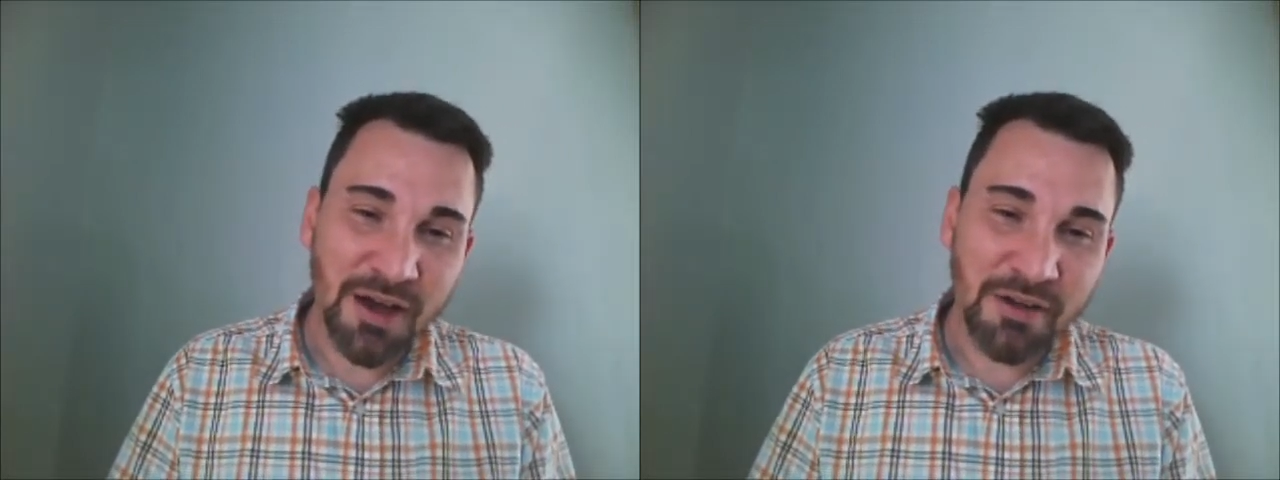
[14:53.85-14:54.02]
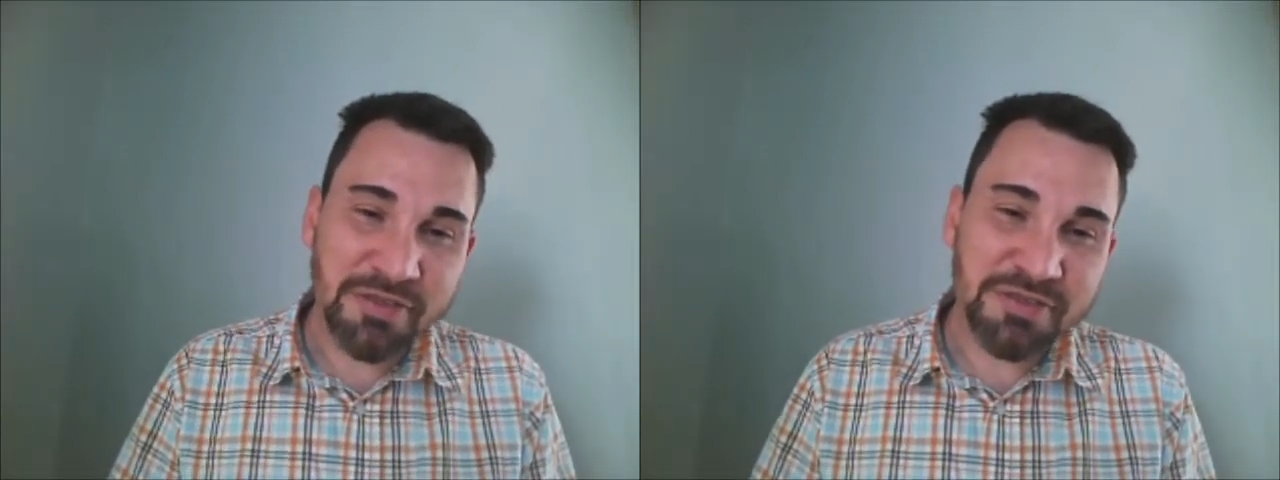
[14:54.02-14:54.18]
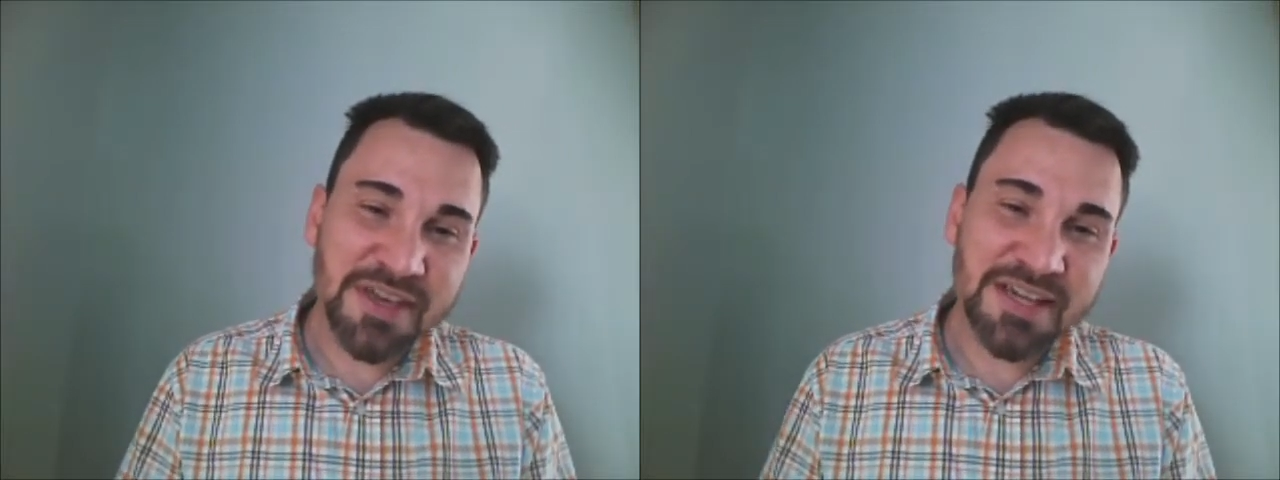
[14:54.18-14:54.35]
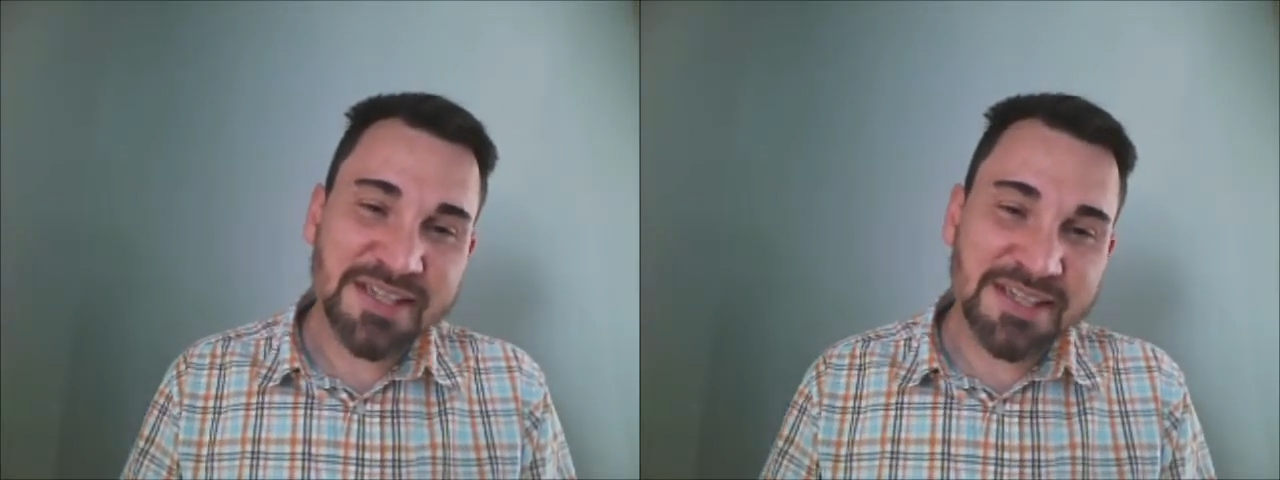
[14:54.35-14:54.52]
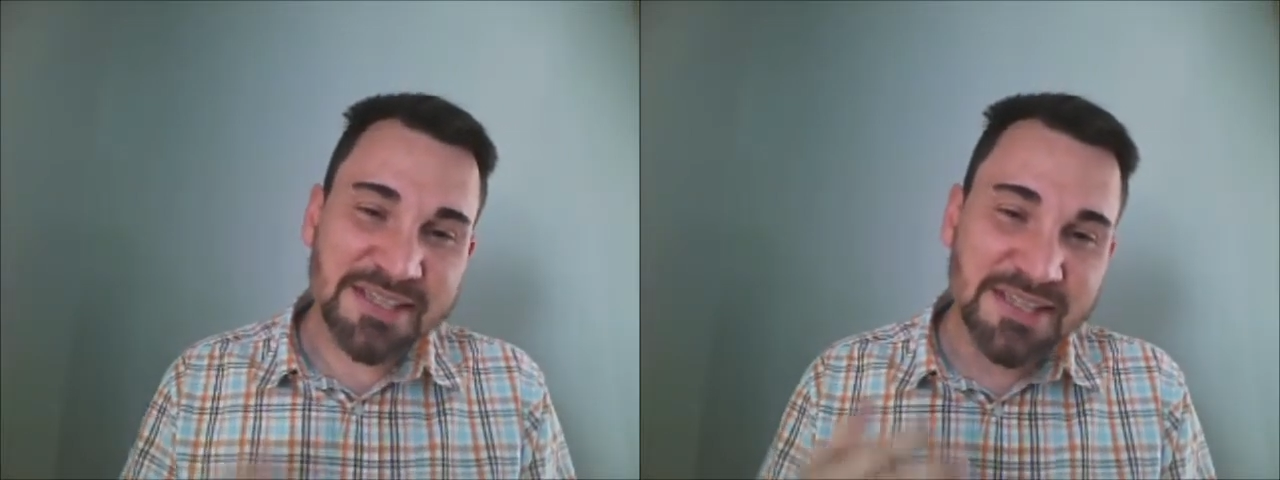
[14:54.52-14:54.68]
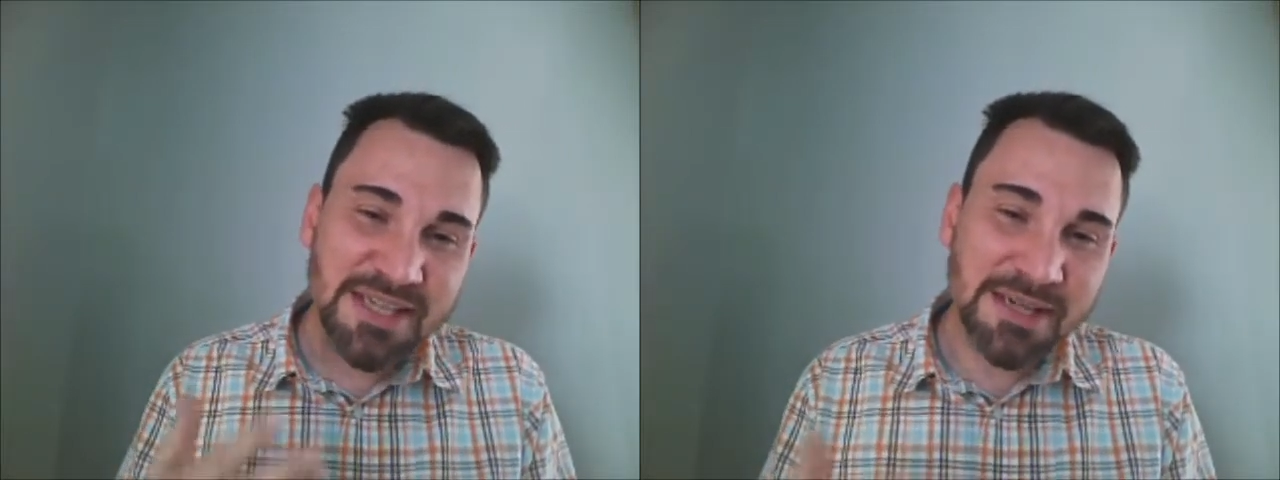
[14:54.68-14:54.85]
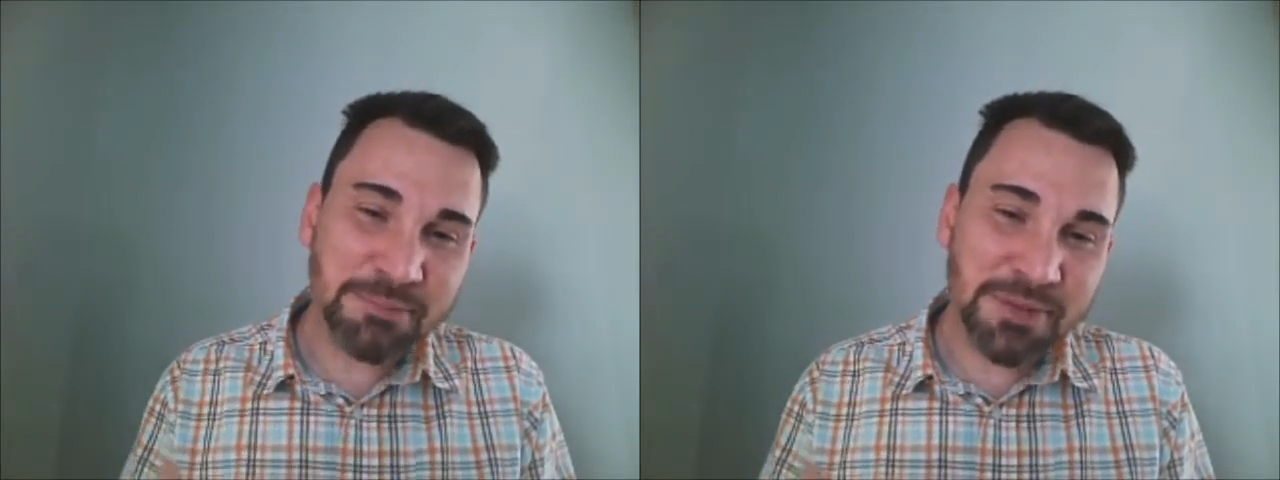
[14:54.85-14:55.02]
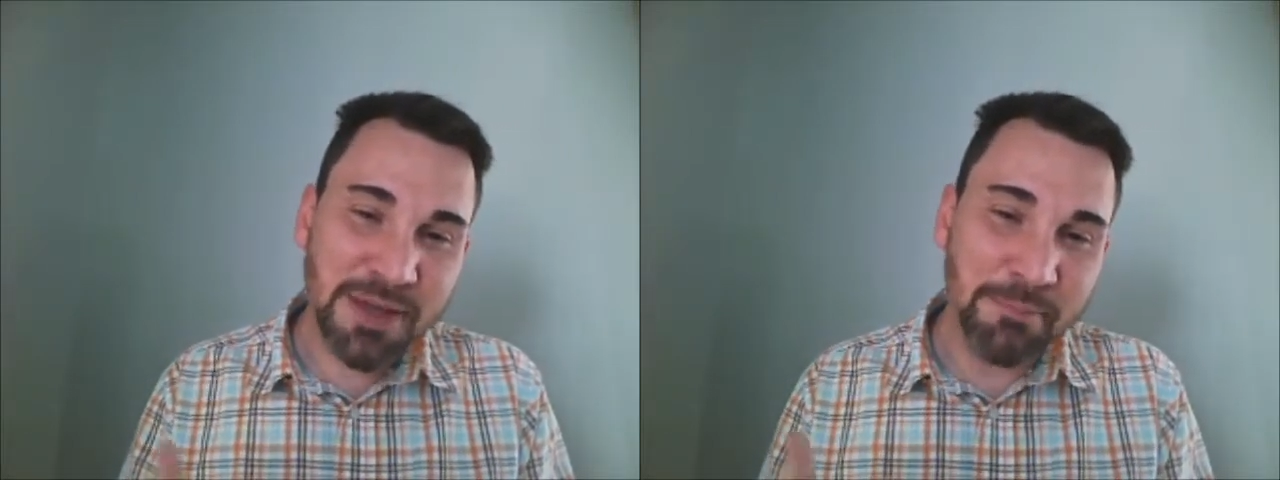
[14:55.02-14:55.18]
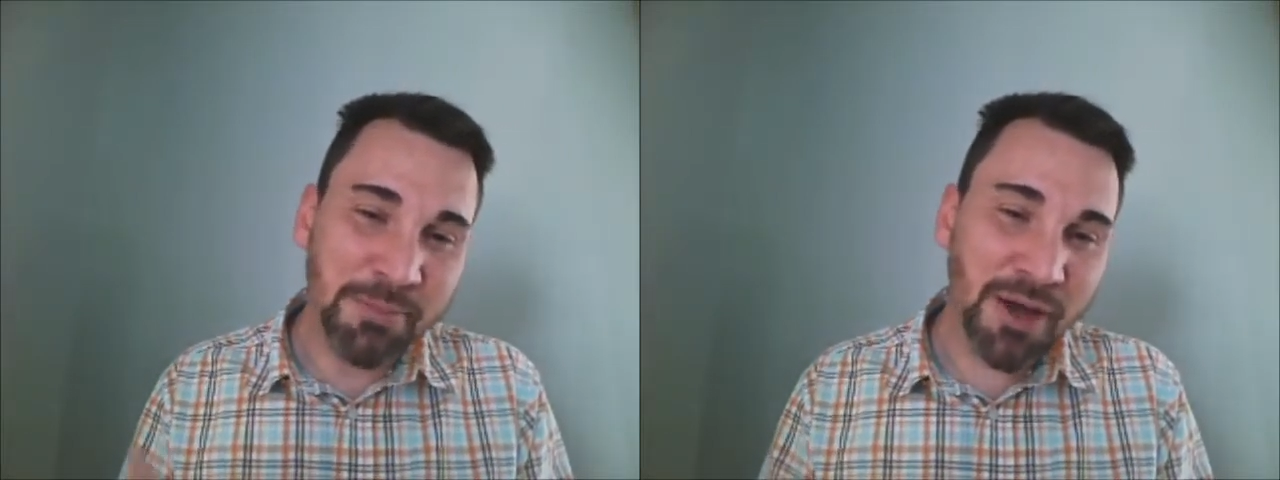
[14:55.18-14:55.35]
Bible is
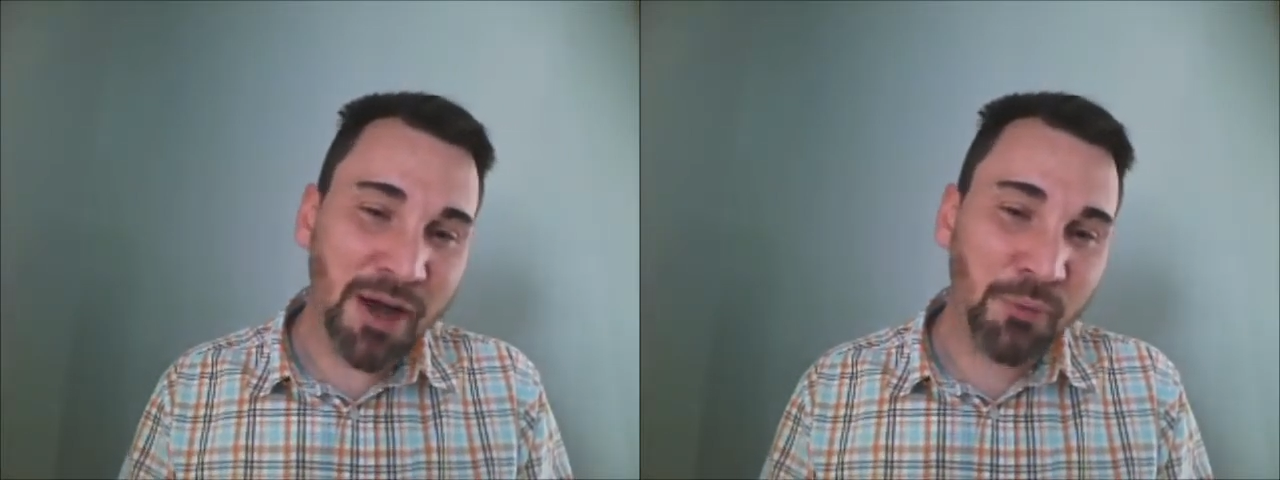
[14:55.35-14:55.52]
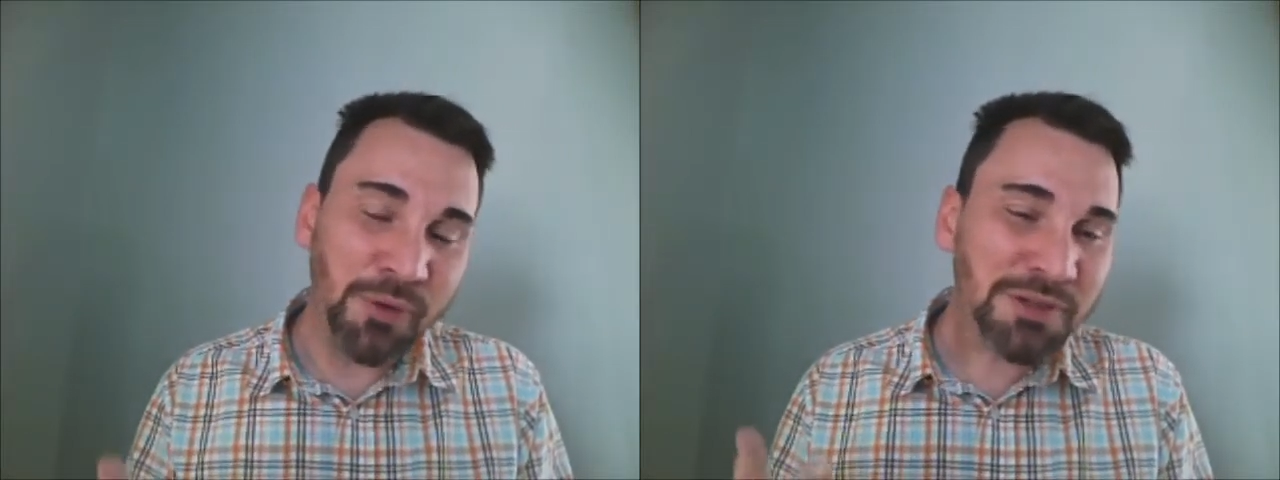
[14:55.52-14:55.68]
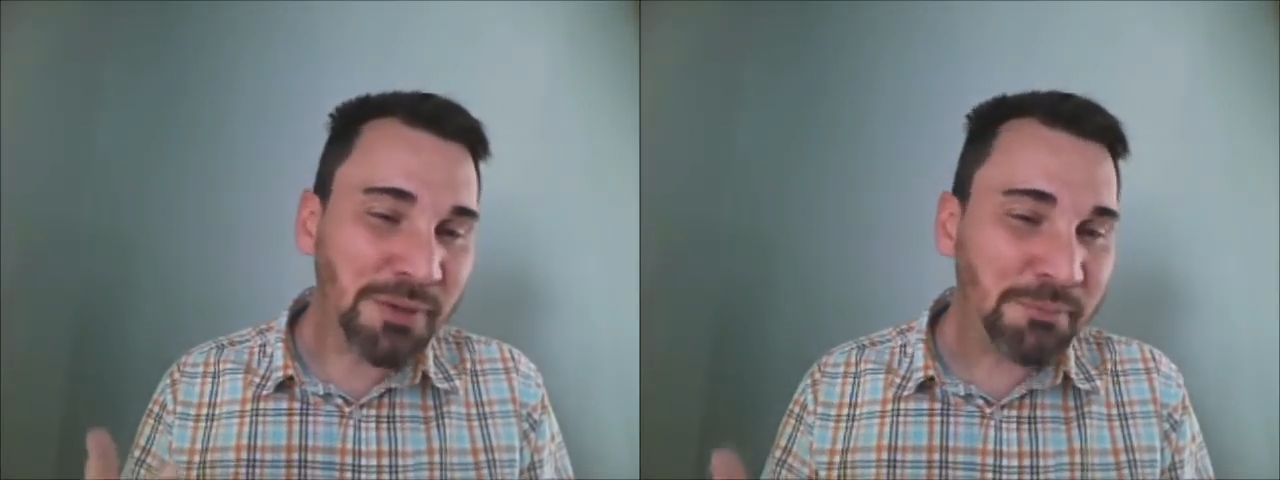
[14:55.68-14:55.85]
teaching.